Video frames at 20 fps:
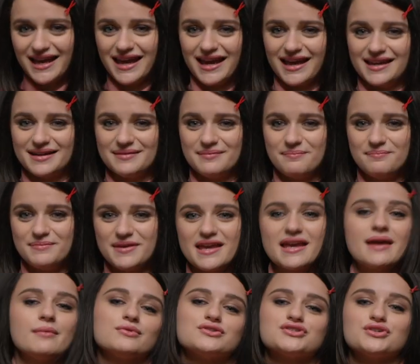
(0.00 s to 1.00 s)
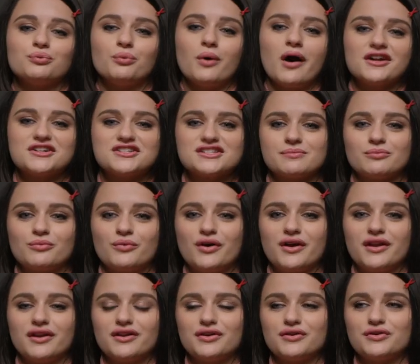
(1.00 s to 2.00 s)
And being able to watch
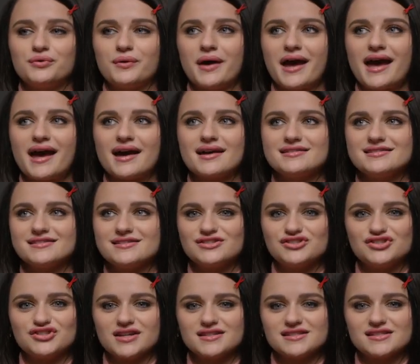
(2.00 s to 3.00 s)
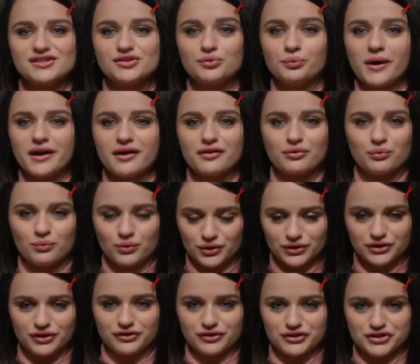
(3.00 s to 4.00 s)
someone who has just the weight of the
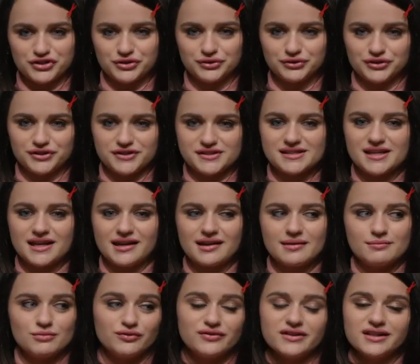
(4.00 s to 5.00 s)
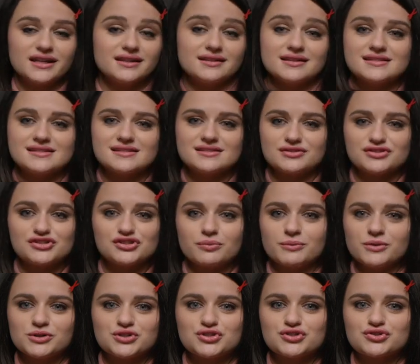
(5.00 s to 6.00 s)
world on their shoulders, like a movie like this, there's so
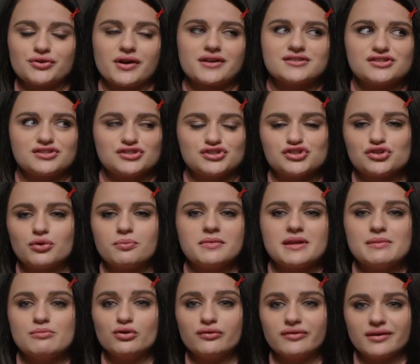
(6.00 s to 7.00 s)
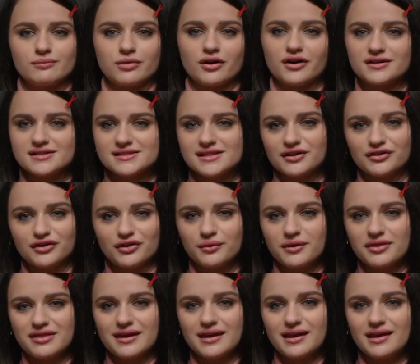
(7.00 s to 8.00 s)
much stress and so many moving parts that go
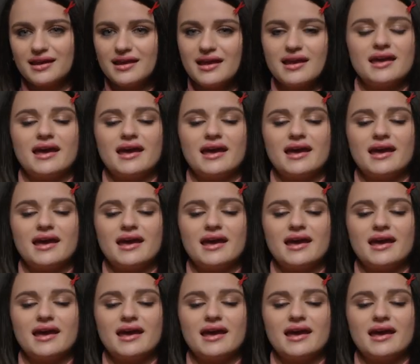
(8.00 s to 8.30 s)
with it.